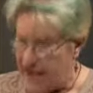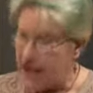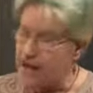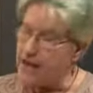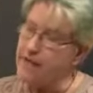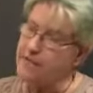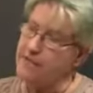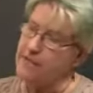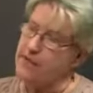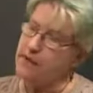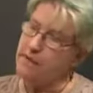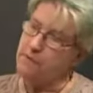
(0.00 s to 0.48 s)

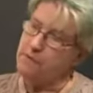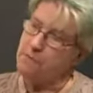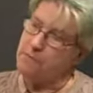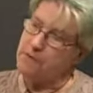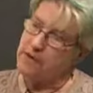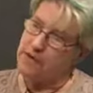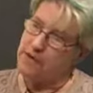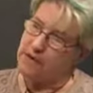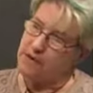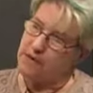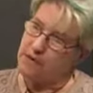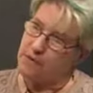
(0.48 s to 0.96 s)
And then
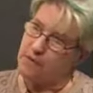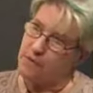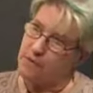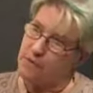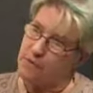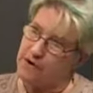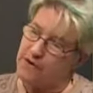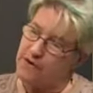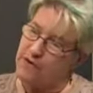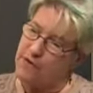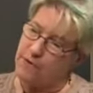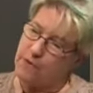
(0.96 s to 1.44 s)

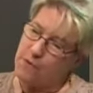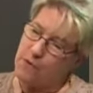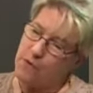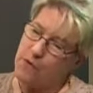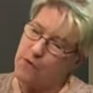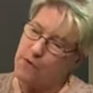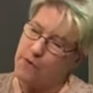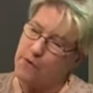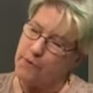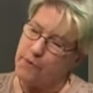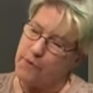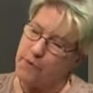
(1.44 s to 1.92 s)
one of the
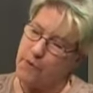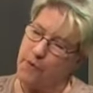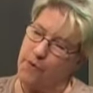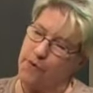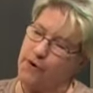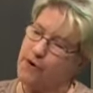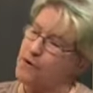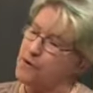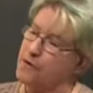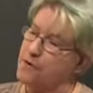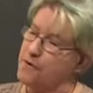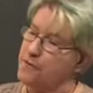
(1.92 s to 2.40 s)
more
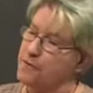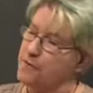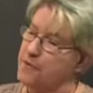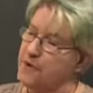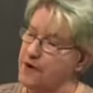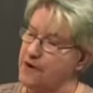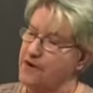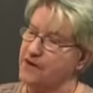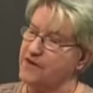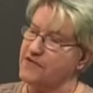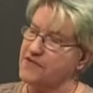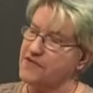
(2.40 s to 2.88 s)
important
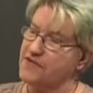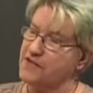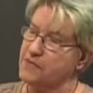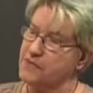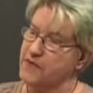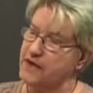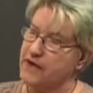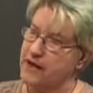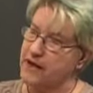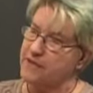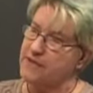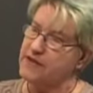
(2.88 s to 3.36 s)
parts,
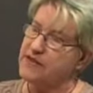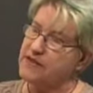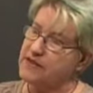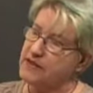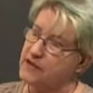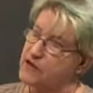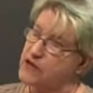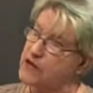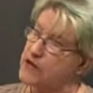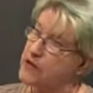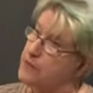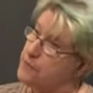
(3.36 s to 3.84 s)
we have a
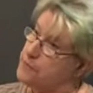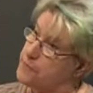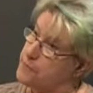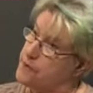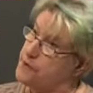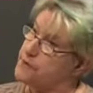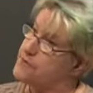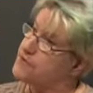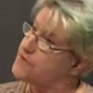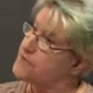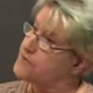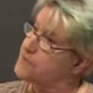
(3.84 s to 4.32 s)
section on
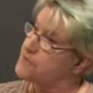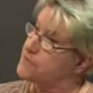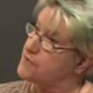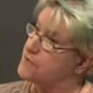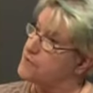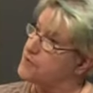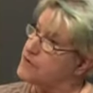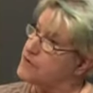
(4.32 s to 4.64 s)
person first